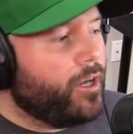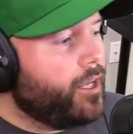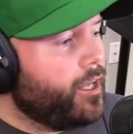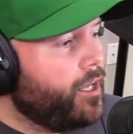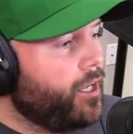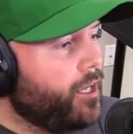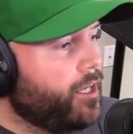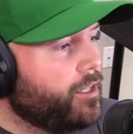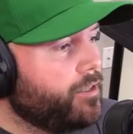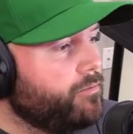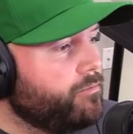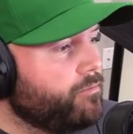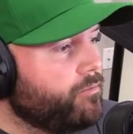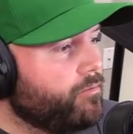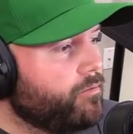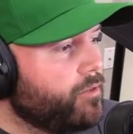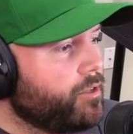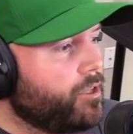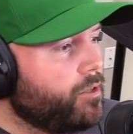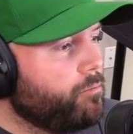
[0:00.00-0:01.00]
ahead
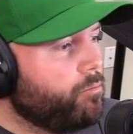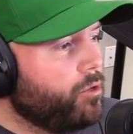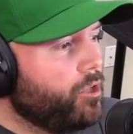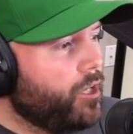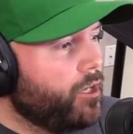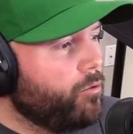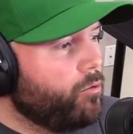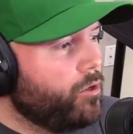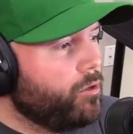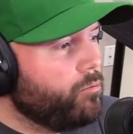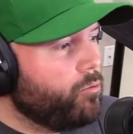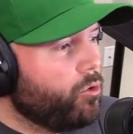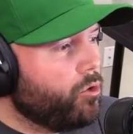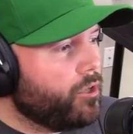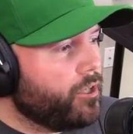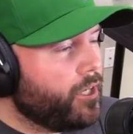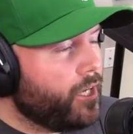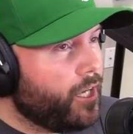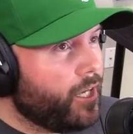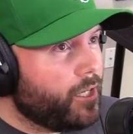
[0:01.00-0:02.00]
and play one more
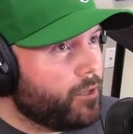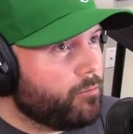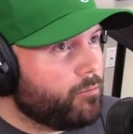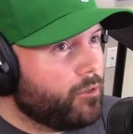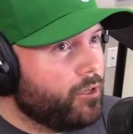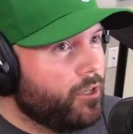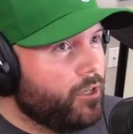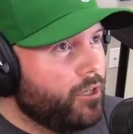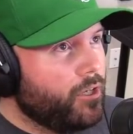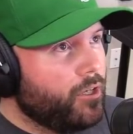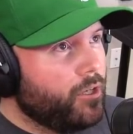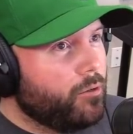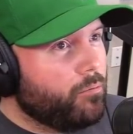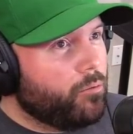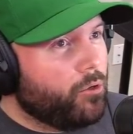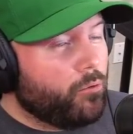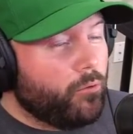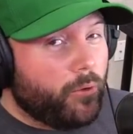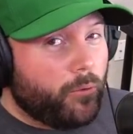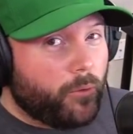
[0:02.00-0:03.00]
game.
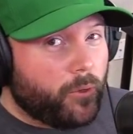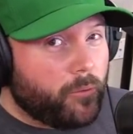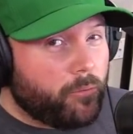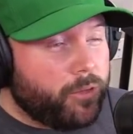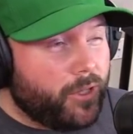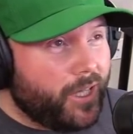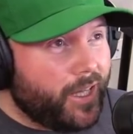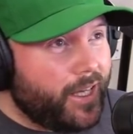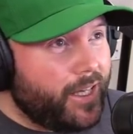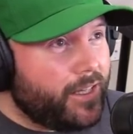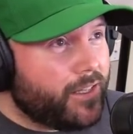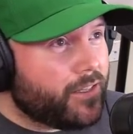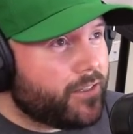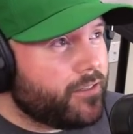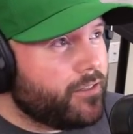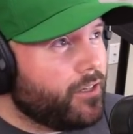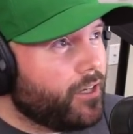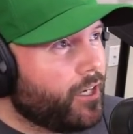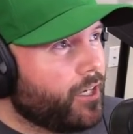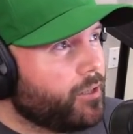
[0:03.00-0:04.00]
But when we play
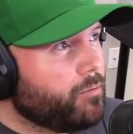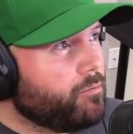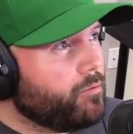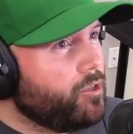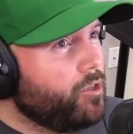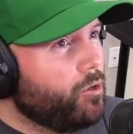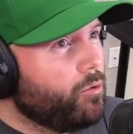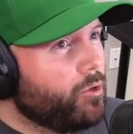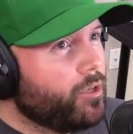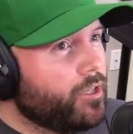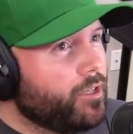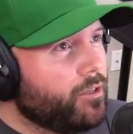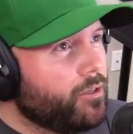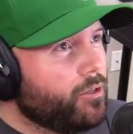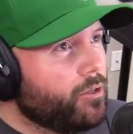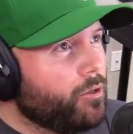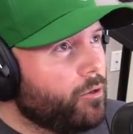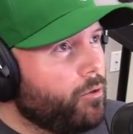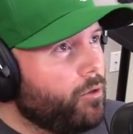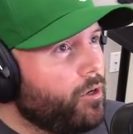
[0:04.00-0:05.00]
this game, you know what we're going
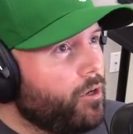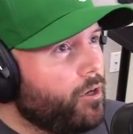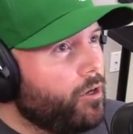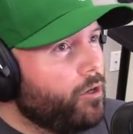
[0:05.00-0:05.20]
to do?